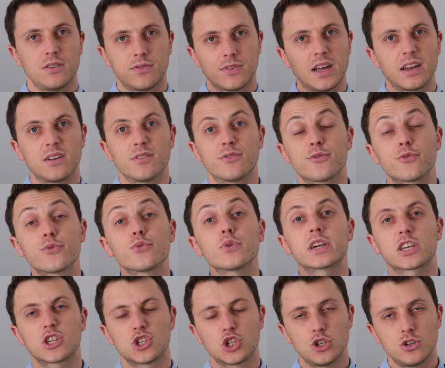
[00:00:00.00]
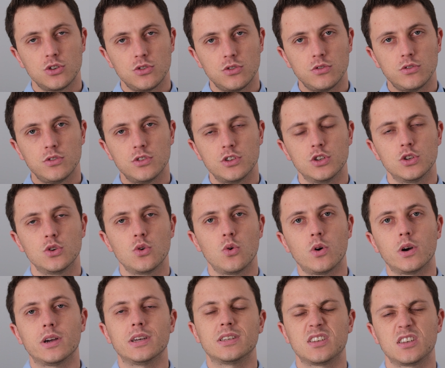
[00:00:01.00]
kind of frictional
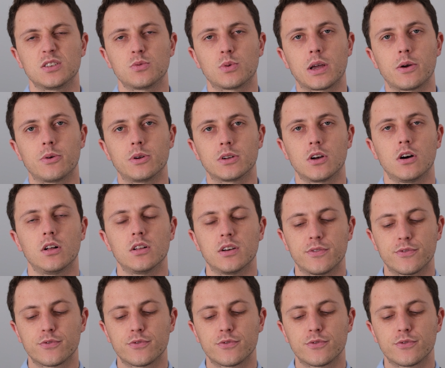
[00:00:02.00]
noise, is what I would call it.